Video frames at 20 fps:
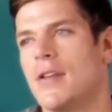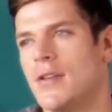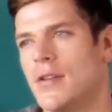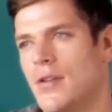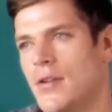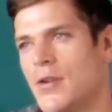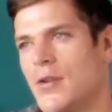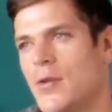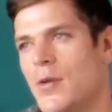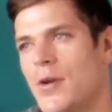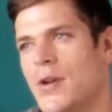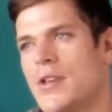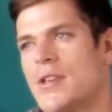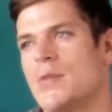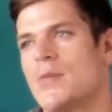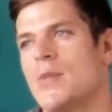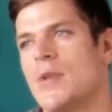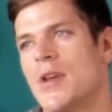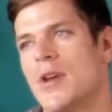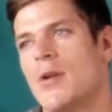you're going
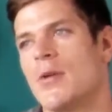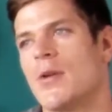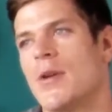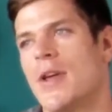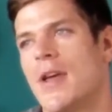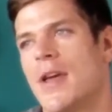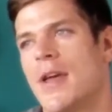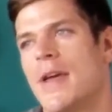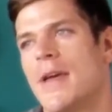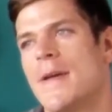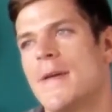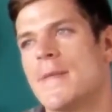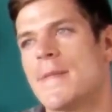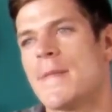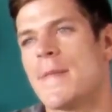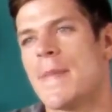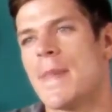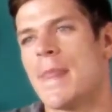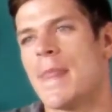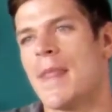to be okay.
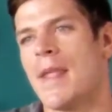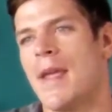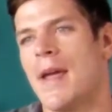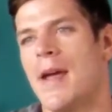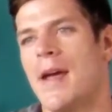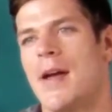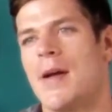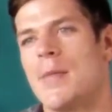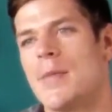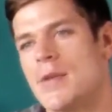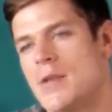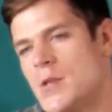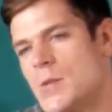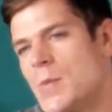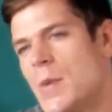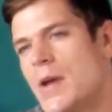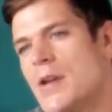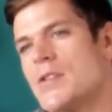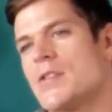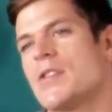
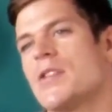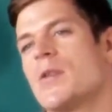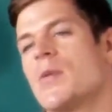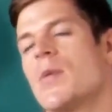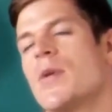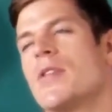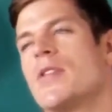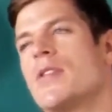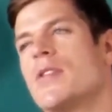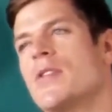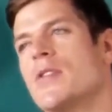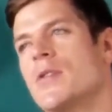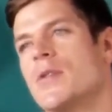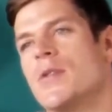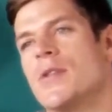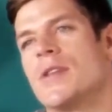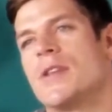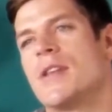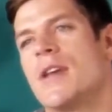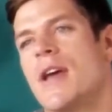Especially when they're
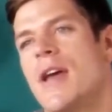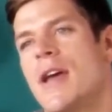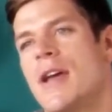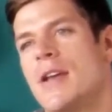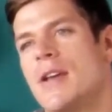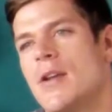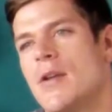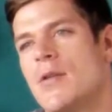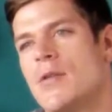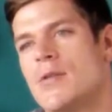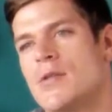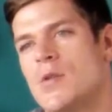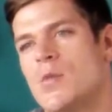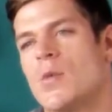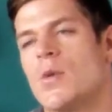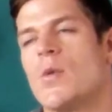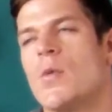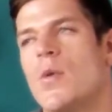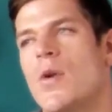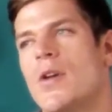newly diagnosed.
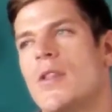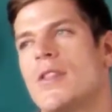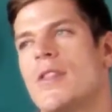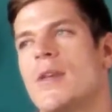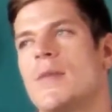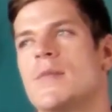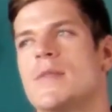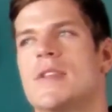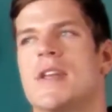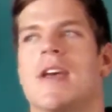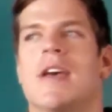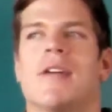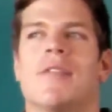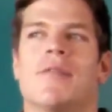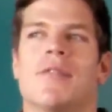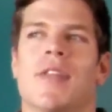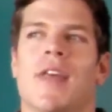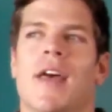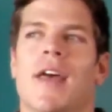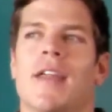We want them to
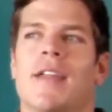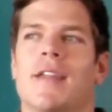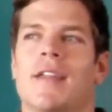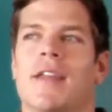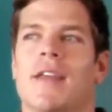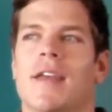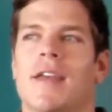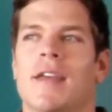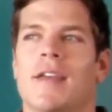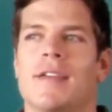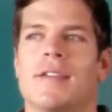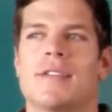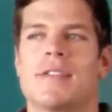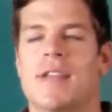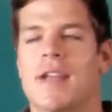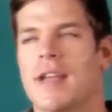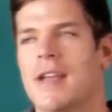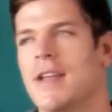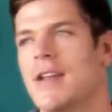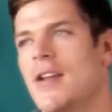have that
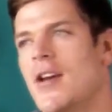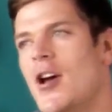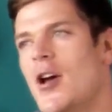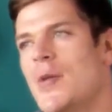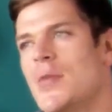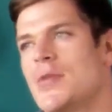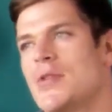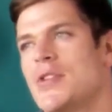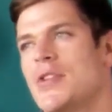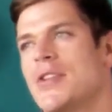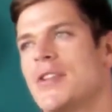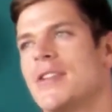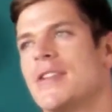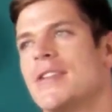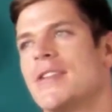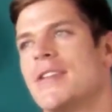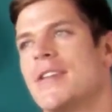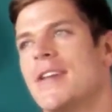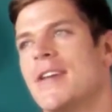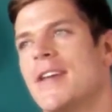second
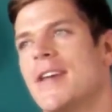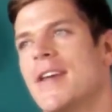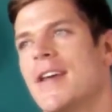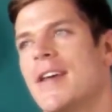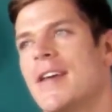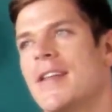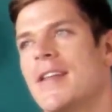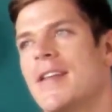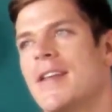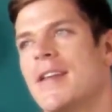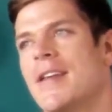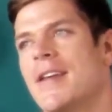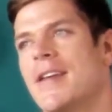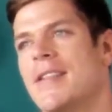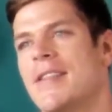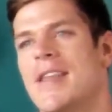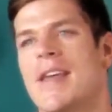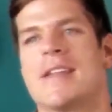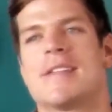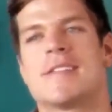option,
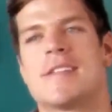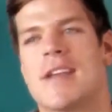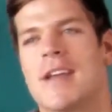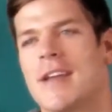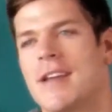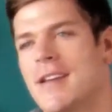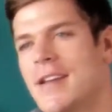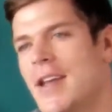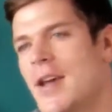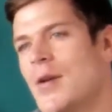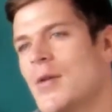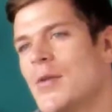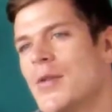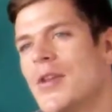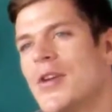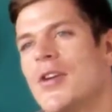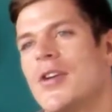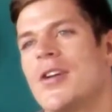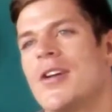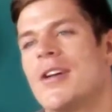that second
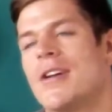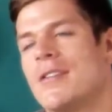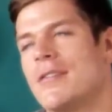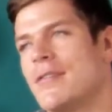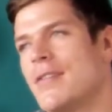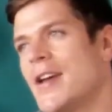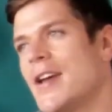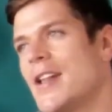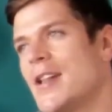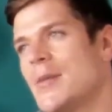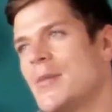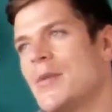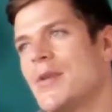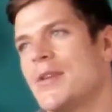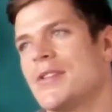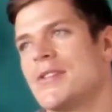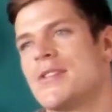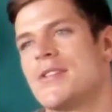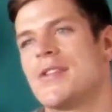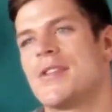outlook
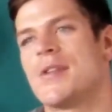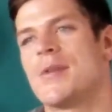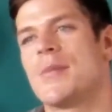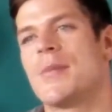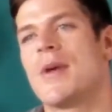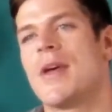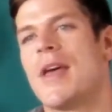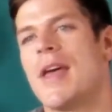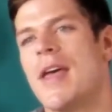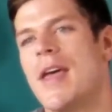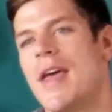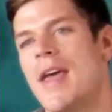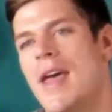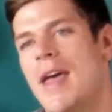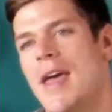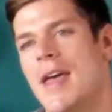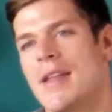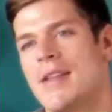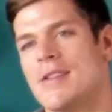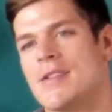available to them.
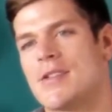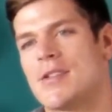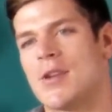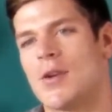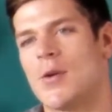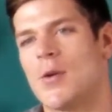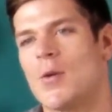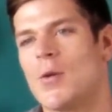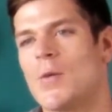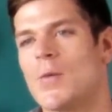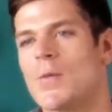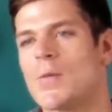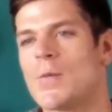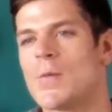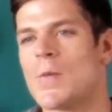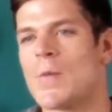And so